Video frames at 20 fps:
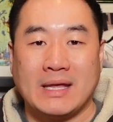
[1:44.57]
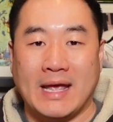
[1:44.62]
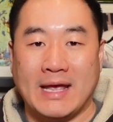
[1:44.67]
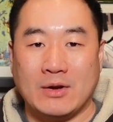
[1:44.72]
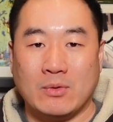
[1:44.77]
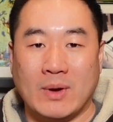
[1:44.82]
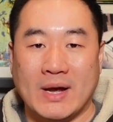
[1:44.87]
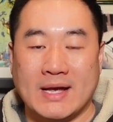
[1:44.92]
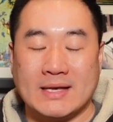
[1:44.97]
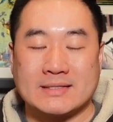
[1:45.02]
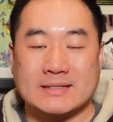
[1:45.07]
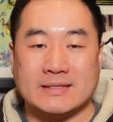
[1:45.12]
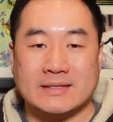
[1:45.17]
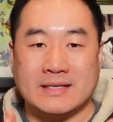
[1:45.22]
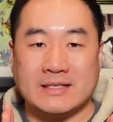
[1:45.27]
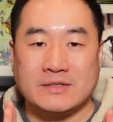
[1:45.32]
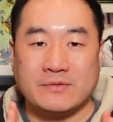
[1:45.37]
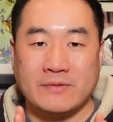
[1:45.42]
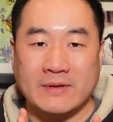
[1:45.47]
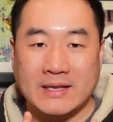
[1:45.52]
Anyways,
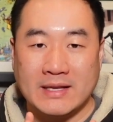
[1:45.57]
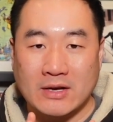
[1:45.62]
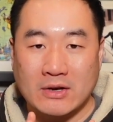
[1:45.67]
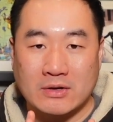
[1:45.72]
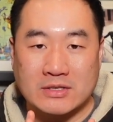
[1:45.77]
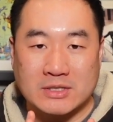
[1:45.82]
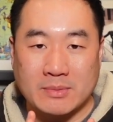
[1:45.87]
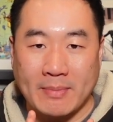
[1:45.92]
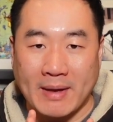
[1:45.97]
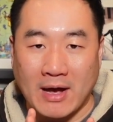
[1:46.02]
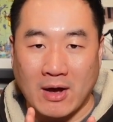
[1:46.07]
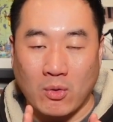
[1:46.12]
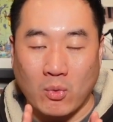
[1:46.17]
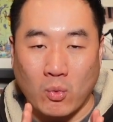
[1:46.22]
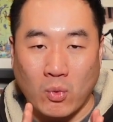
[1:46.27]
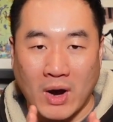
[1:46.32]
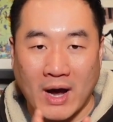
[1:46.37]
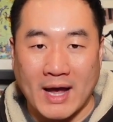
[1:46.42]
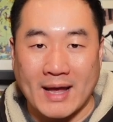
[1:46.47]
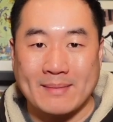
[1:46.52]
this video is
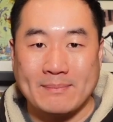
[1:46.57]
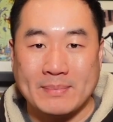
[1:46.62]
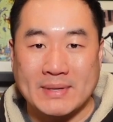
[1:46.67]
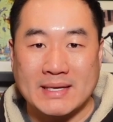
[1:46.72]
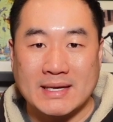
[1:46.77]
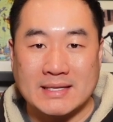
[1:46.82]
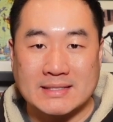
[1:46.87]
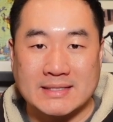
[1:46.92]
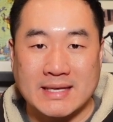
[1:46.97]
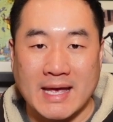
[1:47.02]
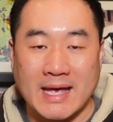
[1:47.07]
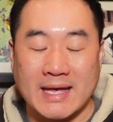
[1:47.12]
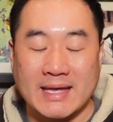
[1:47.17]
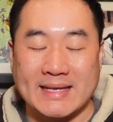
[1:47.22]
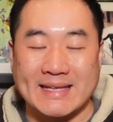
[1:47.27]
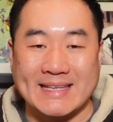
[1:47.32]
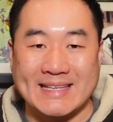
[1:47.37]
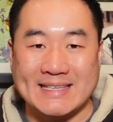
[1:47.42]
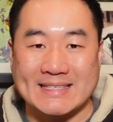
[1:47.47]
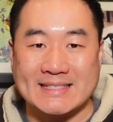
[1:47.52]
about why
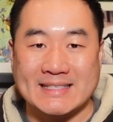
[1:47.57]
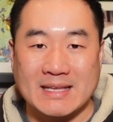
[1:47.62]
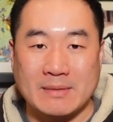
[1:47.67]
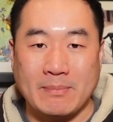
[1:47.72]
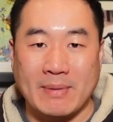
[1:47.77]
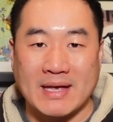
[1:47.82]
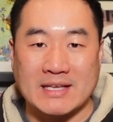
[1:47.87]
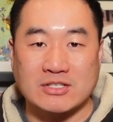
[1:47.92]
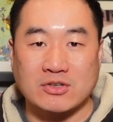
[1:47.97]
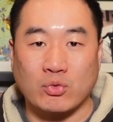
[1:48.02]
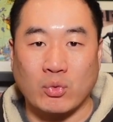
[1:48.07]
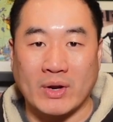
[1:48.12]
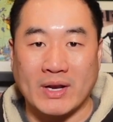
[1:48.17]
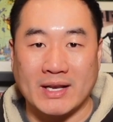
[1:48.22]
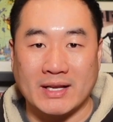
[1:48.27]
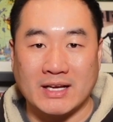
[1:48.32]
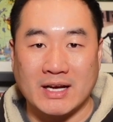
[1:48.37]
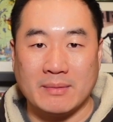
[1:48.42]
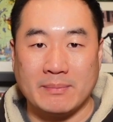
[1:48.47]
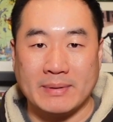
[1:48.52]
PSA is the best
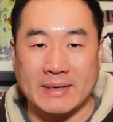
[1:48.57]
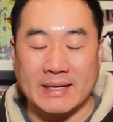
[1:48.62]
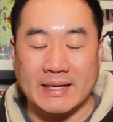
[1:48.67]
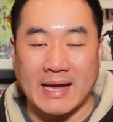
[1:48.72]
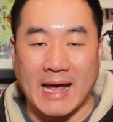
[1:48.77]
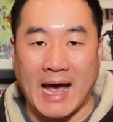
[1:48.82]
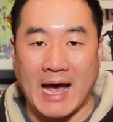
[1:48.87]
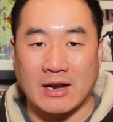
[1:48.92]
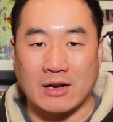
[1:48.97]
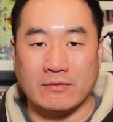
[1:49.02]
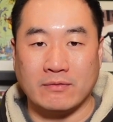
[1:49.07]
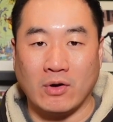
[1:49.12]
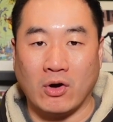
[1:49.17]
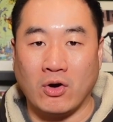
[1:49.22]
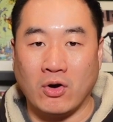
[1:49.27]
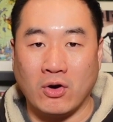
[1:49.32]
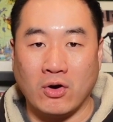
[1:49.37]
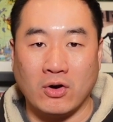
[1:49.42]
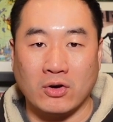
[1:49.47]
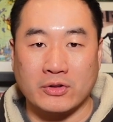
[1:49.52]
grading company out of
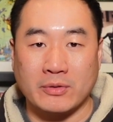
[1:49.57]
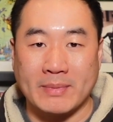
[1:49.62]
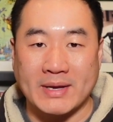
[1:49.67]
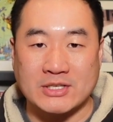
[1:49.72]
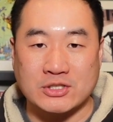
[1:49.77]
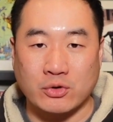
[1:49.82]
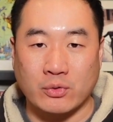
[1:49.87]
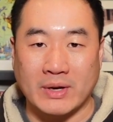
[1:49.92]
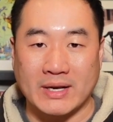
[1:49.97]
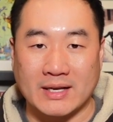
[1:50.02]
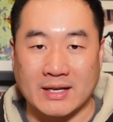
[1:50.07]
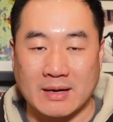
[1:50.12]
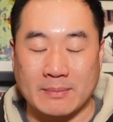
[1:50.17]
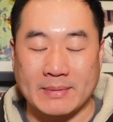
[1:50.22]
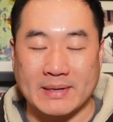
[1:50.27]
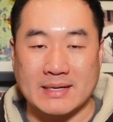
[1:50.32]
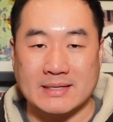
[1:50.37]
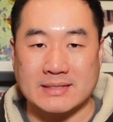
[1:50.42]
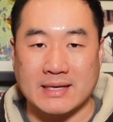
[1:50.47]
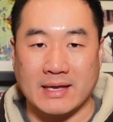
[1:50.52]
all the major grading
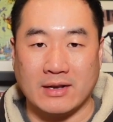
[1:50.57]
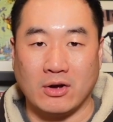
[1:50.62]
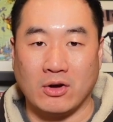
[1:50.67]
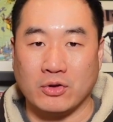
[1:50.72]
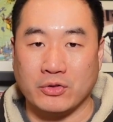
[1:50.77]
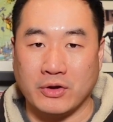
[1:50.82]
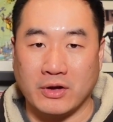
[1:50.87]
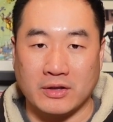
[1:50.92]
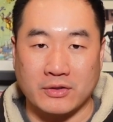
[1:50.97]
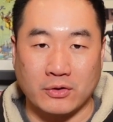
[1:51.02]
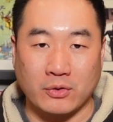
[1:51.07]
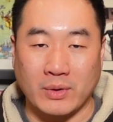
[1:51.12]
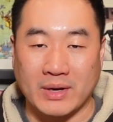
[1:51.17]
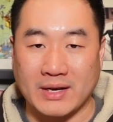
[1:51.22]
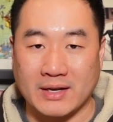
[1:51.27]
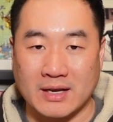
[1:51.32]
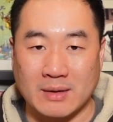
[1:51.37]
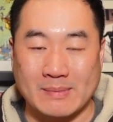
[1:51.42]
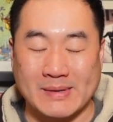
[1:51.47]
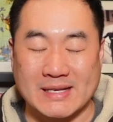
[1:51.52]
companies and all the other
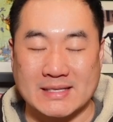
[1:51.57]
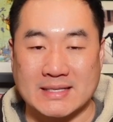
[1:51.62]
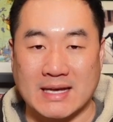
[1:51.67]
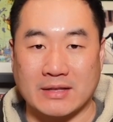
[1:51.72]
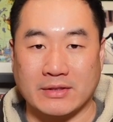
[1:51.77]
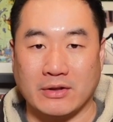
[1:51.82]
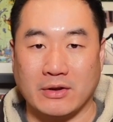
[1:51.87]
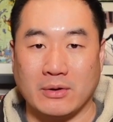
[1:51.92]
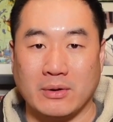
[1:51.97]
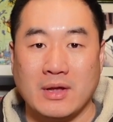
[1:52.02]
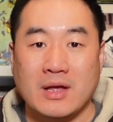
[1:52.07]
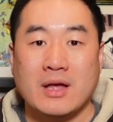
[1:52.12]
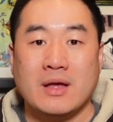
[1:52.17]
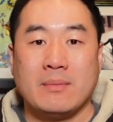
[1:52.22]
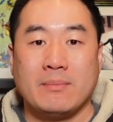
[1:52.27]
grading companies out there.